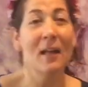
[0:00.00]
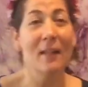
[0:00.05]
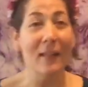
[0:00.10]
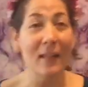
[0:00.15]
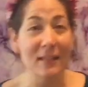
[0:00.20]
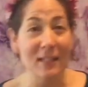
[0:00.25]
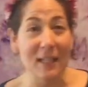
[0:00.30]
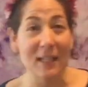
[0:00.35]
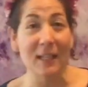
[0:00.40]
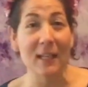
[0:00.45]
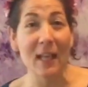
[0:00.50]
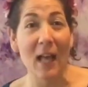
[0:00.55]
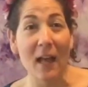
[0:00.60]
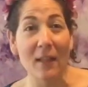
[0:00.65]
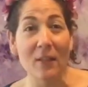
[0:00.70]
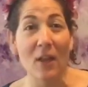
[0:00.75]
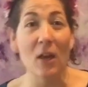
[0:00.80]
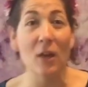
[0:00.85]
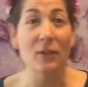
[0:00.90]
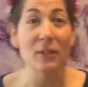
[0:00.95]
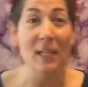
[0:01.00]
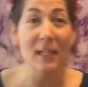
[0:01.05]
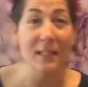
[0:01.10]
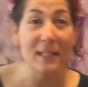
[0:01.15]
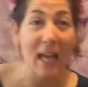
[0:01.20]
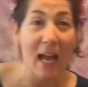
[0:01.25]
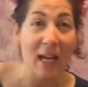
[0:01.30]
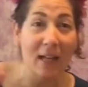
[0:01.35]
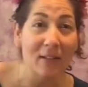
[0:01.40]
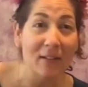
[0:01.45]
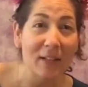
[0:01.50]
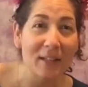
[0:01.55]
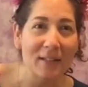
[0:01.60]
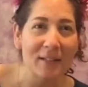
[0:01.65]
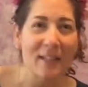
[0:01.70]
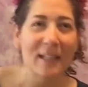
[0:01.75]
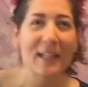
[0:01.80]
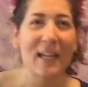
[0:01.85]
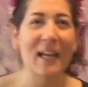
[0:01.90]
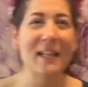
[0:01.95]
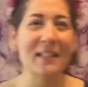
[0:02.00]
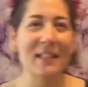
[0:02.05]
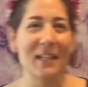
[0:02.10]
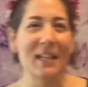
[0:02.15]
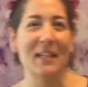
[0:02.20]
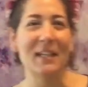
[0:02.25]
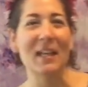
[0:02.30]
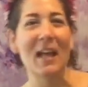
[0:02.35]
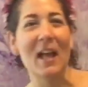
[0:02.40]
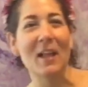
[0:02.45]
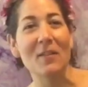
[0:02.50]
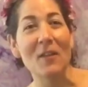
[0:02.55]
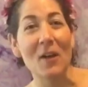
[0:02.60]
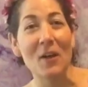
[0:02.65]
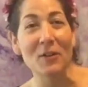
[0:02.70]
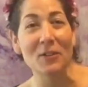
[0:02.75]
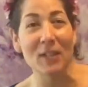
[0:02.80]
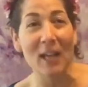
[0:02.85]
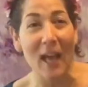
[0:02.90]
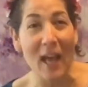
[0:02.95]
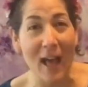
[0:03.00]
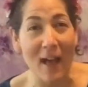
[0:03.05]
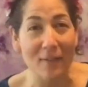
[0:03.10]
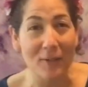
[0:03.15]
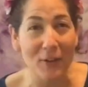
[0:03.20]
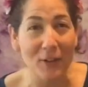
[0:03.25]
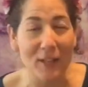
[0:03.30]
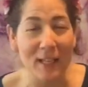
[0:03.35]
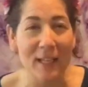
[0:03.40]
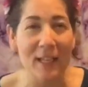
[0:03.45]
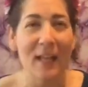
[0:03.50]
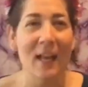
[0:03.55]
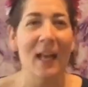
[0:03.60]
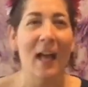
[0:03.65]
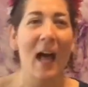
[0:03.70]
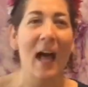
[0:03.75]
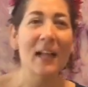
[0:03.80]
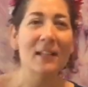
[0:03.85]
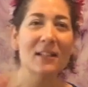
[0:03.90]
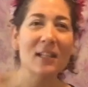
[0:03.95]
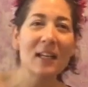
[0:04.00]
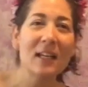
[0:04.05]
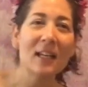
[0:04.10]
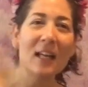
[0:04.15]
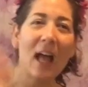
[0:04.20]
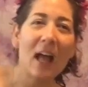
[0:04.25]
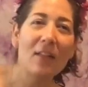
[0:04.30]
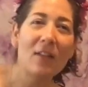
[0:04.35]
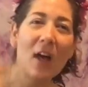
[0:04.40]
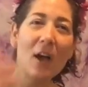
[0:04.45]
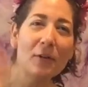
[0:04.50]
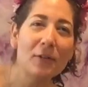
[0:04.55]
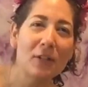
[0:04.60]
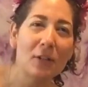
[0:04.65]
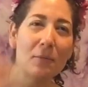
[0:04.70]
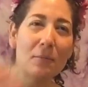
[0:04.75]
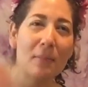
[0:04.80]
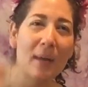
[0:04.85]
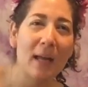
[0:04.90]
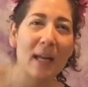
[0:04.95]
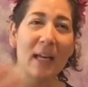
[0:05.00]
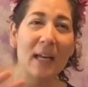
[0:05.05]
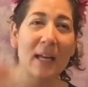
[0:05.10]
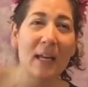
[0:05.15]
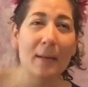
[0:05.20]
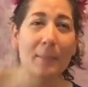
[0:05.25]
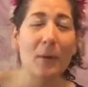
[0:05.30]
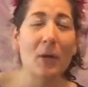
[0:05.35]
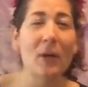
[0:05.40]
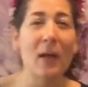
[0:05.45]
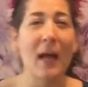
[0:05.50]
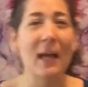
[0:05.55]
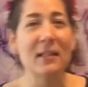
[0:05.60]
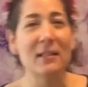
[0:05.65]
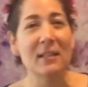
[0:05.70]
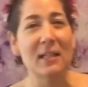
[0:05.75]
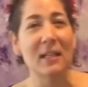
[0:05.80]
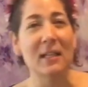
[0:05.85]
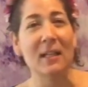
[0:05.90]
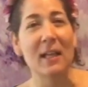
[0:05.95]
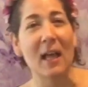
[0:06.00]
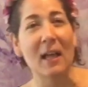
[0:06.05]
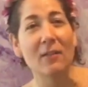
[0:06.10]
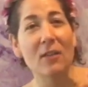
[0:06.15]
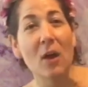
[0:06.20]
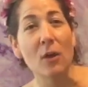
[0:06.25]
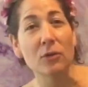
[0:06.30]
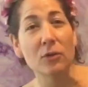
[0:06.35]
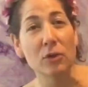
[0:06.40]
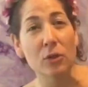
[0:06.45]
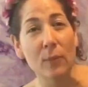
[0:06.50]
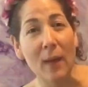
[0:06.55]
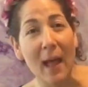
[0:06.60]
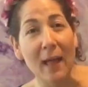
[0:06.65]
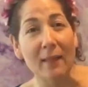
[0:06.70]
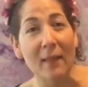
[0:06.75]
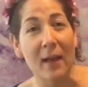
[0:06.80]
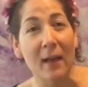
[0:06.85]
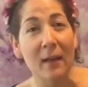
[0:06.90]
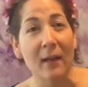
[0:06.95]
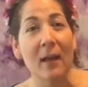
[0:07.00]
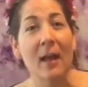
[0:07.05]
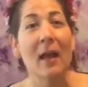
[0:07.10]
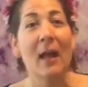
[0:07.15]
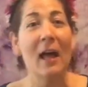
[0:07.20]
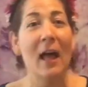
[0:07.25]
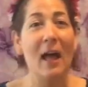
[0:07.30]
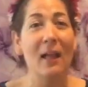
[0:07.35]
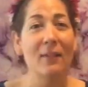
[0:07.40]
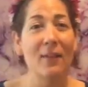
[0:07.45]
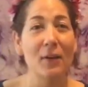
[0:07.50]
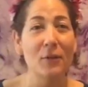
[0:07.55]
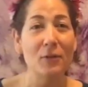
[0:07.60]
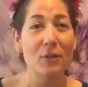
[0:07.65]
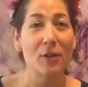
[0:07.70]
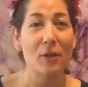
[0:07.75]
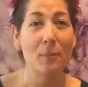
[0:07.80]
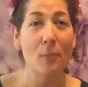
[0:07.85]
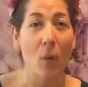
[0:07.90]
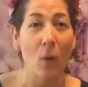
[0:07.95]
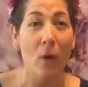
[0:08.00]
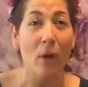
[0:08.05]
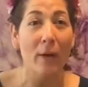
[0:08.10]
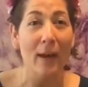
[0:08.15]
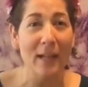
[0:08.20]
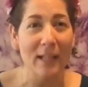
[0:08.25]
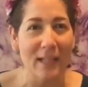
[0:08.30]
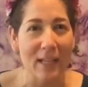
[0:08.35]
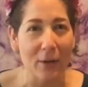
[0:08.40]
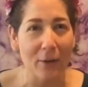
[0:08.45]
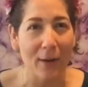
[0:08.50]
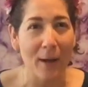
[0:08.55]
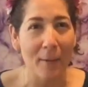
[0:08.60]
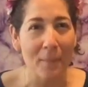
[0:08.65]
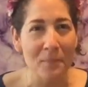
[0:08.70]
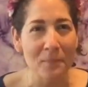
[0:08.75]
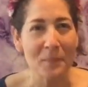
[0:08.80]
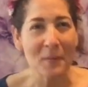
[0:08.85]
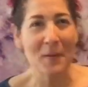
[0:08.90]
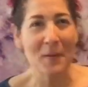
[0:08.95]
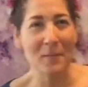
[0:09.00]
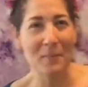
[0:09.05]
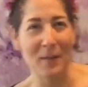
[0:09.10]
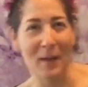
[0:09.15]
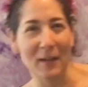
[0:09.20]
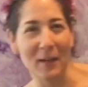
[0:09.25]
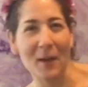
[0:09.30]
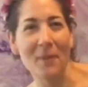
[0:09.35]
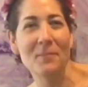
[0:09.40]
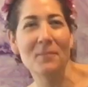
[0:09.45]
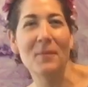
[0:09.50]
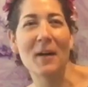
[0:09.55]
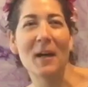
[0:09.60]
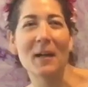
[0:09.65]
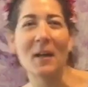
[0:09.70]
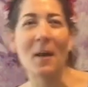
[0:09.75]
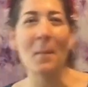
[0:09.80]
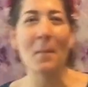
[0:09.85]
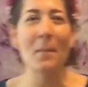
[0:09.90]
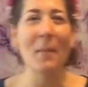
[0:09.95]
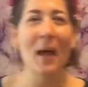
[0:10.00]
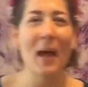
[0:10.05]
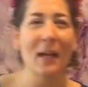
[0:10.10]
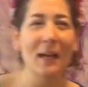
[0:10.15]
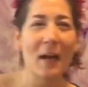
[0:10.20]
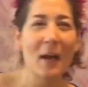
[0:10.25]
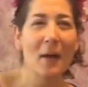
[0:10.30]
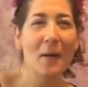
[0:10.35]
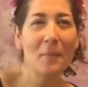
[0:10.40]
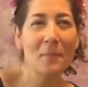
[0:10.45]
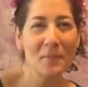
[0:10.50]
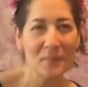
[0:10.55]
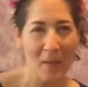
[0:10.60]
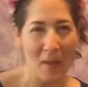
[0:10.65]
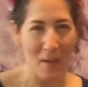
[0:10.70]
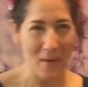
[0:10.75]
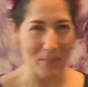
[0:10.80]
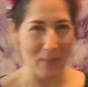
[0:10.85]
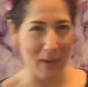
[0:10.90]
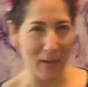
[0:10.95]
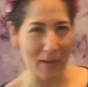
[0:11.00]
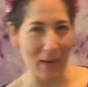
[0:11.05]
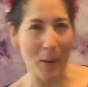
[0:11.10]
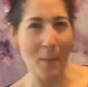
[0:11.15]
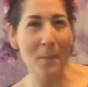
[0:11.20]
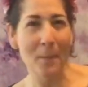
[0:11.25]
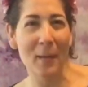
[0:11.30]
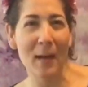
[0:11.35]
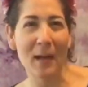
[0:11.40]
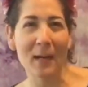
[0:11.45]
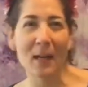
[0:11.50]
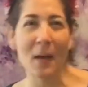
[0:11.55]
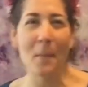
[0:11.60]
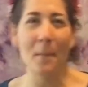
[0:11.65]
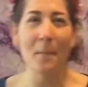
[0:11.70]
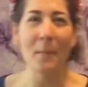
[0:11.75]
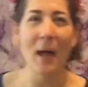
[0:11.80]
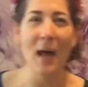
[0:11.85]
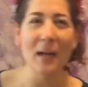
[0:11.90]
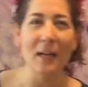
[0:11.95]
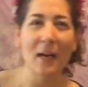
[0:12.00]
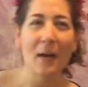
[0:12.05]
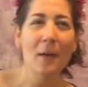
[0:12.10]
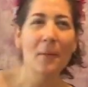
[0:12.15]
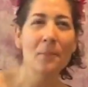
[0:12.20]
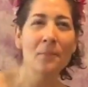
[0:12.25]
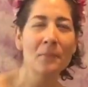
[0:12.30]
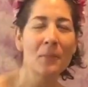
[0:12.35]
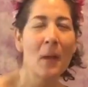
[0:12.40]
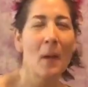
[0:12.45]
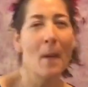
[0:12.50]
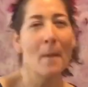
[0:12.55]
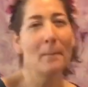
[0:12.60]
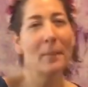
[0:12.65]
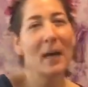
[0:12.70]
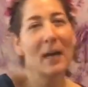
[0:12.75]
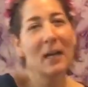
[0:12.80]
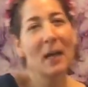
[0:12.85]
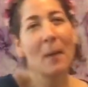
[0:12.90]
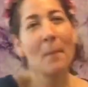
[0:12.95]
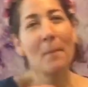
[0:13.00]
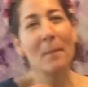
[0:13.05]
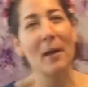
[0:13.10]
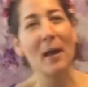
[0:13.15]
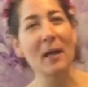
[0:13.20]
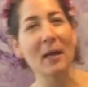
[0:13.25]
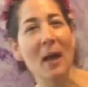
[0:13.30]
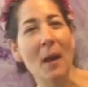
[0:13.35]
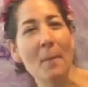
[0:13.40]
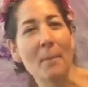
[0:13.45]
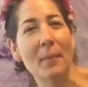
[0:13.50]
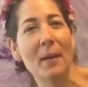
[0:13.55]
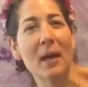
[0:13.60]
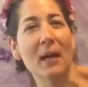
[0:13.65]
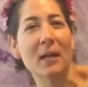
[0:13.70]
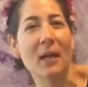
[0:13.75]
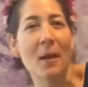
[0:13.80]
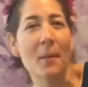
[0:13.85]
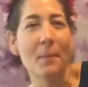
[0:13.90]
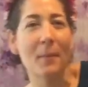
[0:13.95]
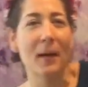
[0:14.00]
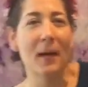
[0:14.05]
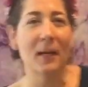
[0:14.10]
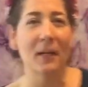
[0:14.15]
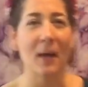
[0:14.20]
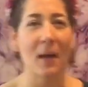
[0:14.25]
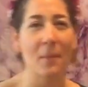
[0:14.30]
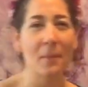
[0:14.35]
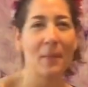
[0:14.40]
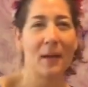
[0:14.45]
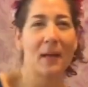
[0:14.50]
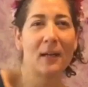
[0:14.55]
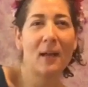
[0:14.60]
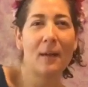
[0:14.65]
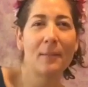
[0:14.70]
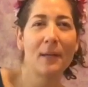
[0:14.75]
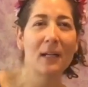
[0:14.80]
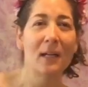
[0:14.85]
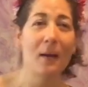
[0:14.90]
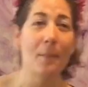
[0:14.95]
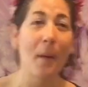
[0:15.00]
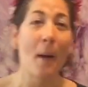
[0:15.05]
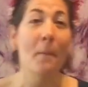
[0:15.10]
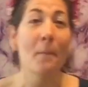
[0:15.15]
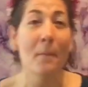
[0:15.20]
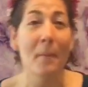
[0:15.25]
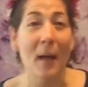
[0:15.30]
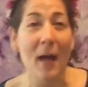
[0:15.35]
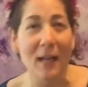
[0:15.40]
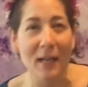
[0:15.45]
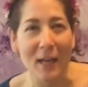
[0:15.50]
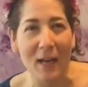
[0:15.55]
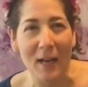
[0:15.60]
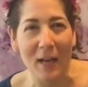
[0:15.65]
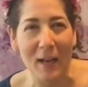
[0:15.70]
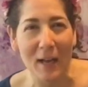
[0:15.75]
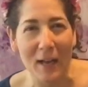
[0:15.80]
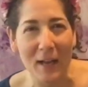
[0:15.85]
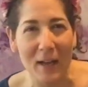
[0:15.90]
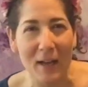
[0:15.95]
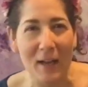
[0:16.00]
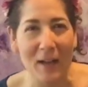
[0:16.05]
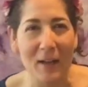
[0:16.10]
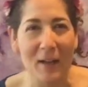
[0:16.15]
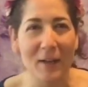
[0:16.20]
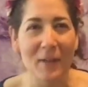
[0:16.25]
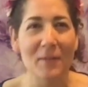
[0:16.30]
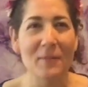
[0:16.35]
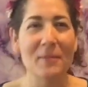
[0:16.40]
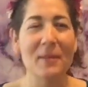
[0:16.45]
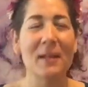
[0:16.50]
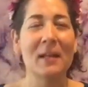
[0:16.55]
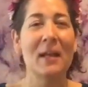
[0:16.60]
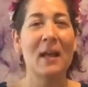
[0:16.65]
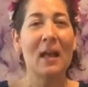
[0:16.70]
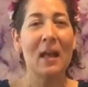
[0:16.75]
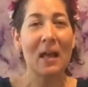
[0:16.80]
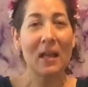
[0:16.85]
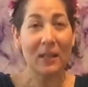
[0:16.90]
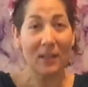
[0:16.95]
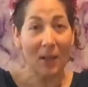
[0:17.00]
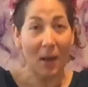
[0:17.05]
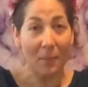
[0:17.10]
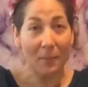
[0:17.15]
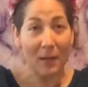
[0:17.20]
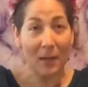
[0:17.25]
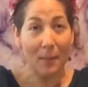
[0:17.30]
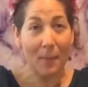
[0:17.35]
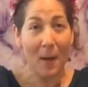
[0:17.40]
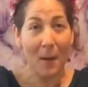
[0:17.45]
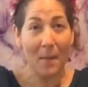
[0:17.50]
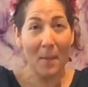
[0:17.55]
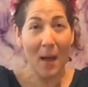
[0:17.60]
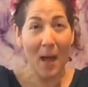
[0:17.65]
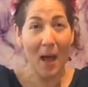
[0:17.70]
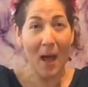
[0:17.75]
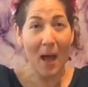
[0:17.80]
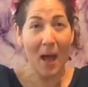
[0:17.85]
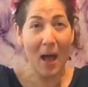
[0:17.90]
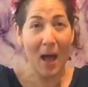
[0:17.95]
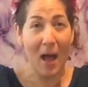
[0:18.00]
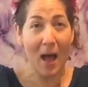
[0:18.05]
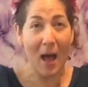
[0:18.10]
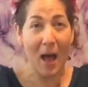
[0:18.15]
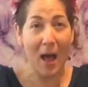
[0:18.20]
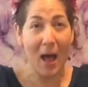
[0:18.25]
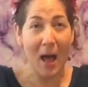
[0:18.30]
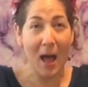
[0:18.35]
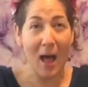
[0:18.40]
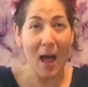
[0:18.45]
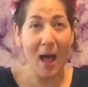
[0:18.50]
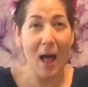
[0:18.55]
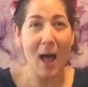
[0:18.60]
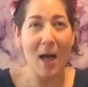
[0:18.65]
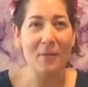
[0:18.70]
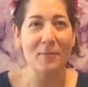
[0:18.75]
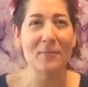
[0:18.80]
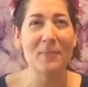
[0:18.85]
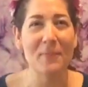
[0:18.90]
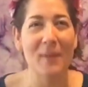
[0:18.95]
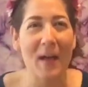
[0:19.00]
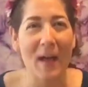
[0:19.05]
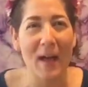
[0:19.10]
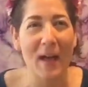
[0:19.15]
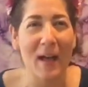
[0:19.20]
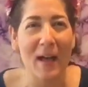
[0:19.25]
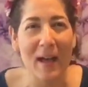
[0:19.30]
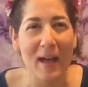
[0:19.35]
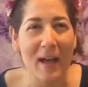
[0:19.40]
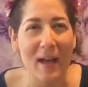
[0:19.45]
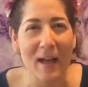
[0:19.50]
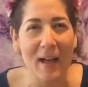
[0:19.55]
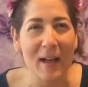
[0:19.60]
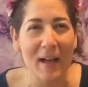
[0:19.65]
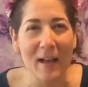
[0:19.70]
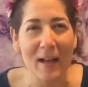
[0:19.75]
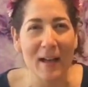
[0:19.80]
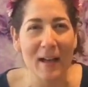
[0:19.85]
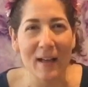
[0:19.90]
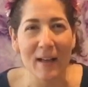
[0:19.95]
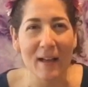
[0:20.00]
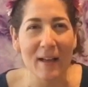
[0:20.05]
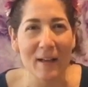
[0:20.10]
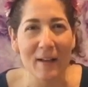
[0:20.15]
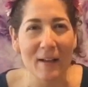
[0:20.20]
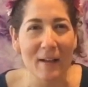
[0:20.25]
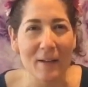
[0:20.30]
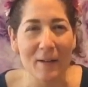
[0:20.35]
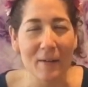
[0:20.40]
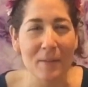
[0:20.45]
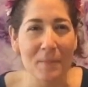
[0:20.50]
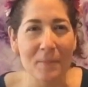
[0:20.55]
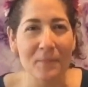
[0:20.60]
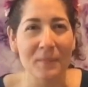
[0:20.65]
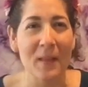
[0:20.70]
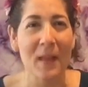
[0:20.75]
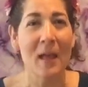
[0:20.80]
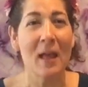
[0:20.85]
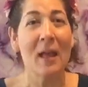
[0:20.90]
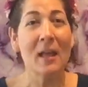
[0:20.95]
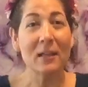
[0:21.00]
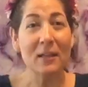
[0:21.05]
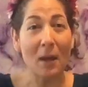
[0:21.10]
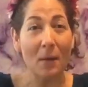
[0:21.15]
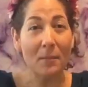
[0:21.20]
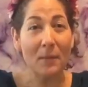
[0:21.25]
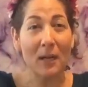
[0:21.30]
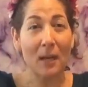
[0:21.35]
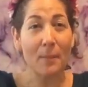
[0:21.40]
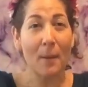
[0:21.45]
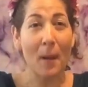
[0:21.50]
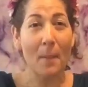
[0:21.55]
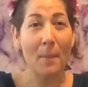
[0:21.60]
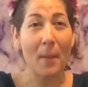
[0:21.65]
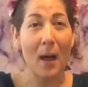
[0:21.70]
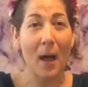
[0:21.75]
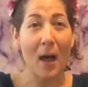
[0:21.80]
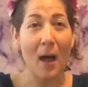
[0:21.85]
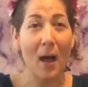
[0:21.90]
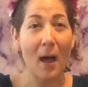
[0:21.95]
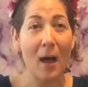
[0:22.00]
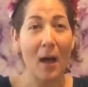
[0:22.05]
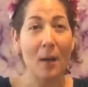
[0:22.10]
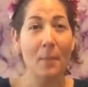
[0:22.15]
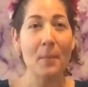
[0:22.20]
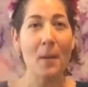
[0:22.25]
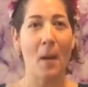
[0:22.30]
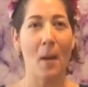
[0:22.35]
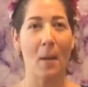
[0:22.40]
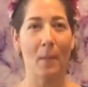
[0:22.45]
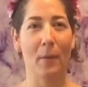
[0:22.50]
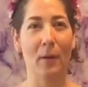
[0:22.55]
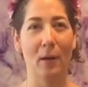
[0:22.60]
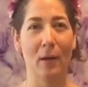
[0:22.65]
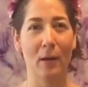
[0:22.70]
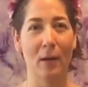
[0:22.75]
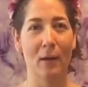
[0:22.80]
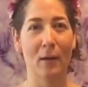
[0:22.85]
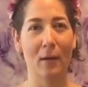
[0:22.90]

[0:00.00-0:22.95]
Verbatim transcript: Let's sing hello to Declan, and sing hello to Everly, and sing hello to Mabel, and sing hello to Ella. Hello to Mora Kira. Ba-dum, ba-dum, ba-dum, ba-dum, ba-dum, ba-dum, Ba-dum, ba-dum, ba-dum, ba-dum, ba-da, ba-da, bum, ba-dum. Yum, ba-da, bum, bum, bum. Yum, ba-da, bum, bum, bum.